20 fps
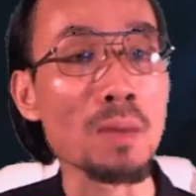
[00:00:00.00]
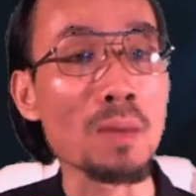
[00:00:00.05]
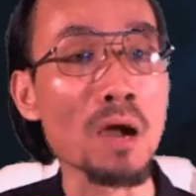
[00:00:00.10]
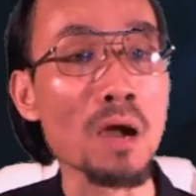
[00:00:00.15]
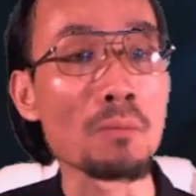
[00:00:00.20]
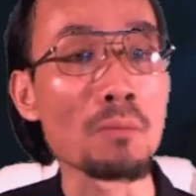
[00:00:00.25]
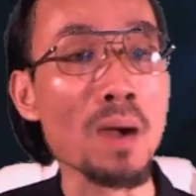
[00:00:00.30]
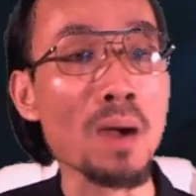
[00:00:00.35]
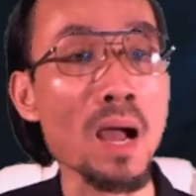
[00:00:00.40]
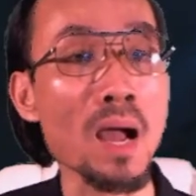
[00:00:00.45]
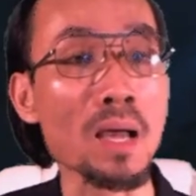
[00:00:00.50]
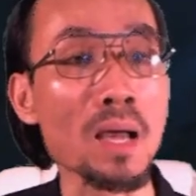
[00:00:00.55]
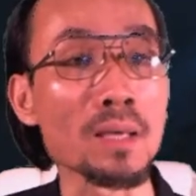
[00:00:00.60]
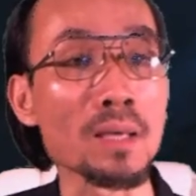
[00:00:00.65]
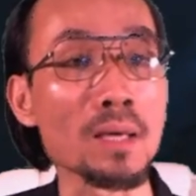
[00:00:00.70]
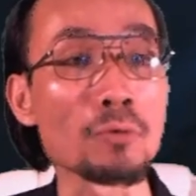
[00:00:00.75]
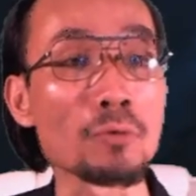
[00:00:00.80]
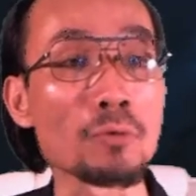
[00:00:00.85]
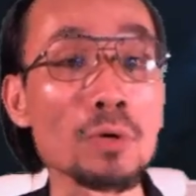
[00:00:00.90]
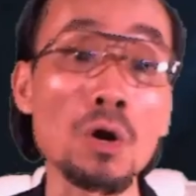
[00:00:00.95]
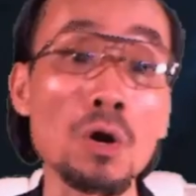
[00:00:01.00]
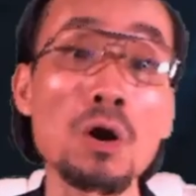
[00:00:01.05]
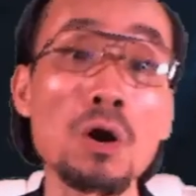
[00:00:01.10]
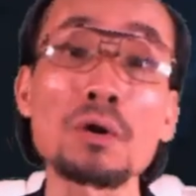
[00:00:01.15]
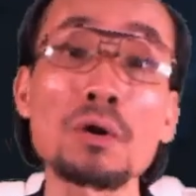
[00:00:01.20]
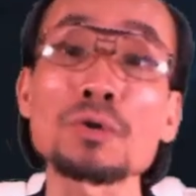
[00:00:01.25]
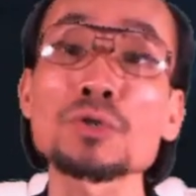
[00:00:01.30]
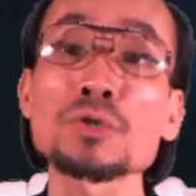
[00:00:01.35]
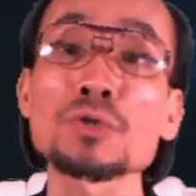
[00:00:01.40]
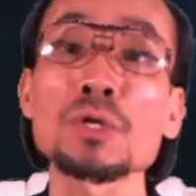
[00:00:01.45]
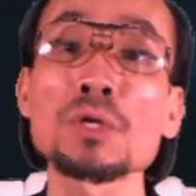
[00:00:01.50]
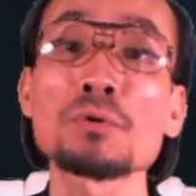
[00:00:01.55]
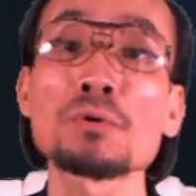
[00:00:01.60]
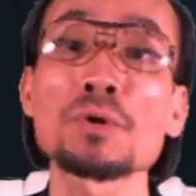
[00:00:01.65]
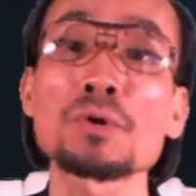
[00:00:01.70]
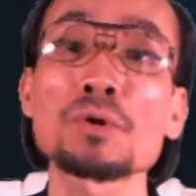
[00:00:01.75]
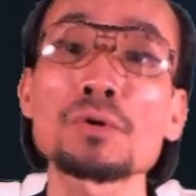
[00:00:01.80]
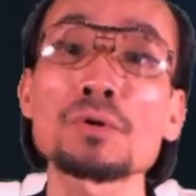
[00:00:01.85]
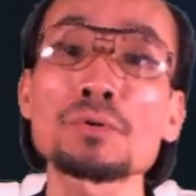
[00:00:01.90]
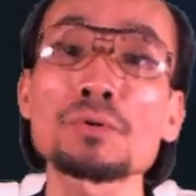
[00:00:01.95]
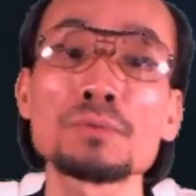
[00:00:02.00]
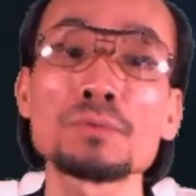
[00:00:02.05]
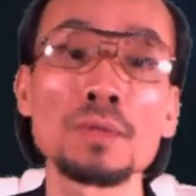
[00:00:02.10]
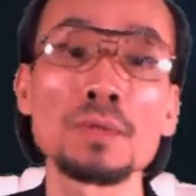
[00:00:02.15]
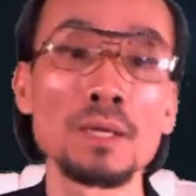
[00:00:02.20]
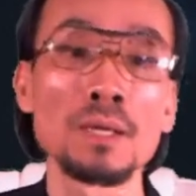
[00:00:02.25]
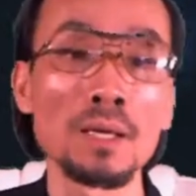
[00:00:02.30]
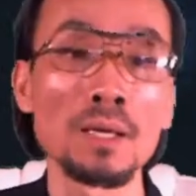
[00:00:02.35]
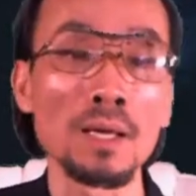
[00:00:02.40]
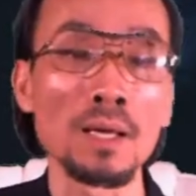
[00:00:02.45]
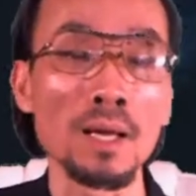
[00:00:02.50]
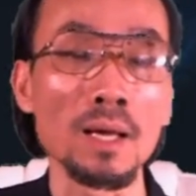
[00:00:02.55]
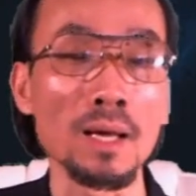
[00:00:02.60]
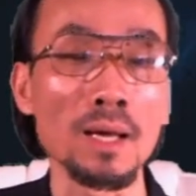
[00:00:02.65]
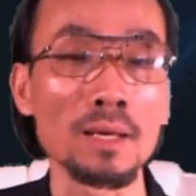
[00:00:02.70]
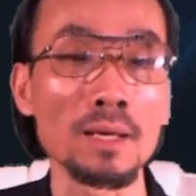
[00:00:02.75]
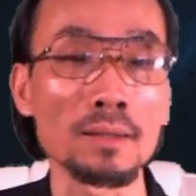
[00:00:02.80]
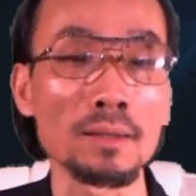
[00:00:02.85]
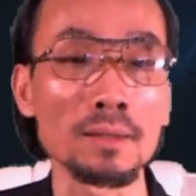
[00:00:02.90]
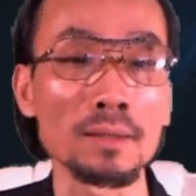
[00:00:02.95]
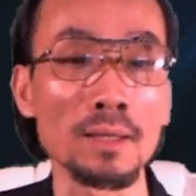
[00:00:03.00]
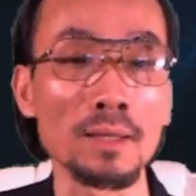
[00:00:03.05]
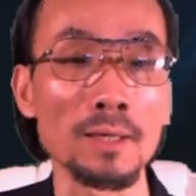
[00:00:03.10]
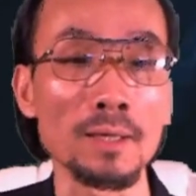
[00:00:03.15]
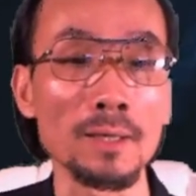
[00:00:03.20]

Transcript: about my recording studio. And